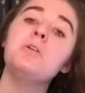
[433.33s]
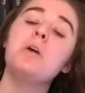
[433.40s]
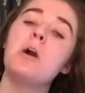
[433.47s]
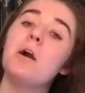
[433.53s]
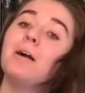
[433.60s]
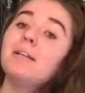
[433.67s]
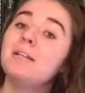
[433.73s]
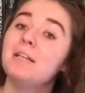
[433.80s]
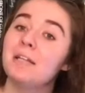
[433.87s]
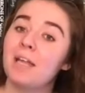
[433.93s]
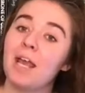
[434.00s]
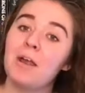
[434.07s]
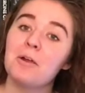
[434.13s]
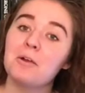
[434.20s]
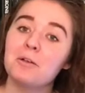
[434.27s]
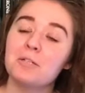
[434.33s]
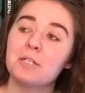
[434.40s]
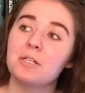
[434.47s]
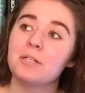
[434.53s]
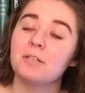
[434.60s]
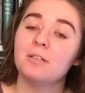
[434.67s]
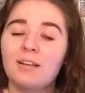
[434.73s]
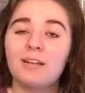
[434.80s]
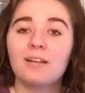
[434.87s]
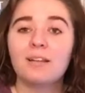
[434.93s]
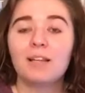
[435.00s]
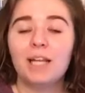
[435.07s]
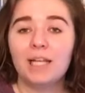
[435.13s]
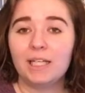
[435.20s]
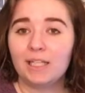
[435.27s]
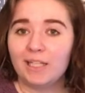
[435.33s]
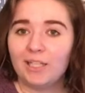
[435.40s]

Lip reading: on in a character. Like,